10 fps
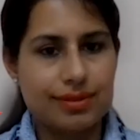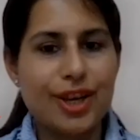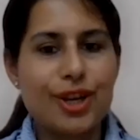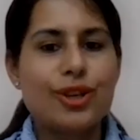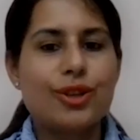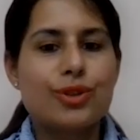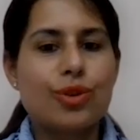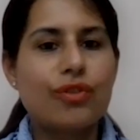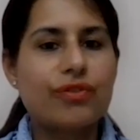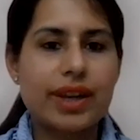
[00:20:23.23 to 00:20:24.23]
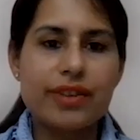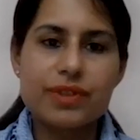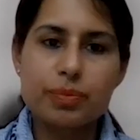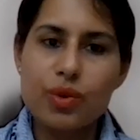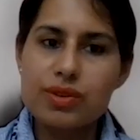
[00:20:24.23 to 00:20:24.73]
So if
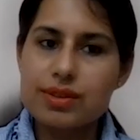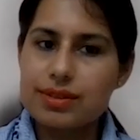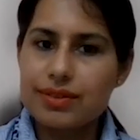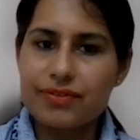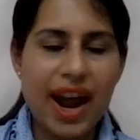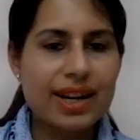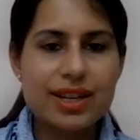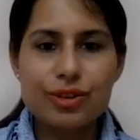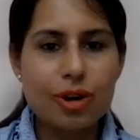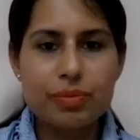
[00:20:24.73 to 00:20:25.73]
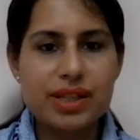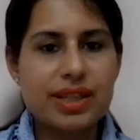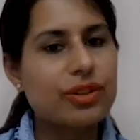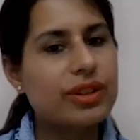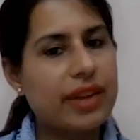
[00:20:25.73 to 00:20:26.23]
suppose fat is not present,
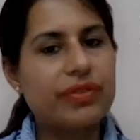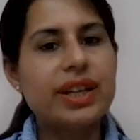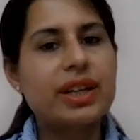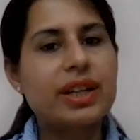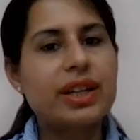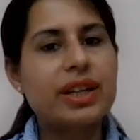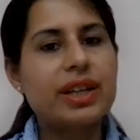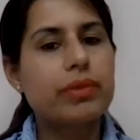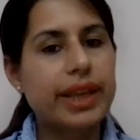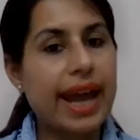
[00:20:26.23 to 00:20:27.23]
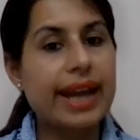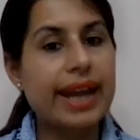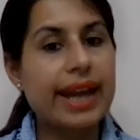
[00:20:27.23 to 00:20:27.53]
then definitely product can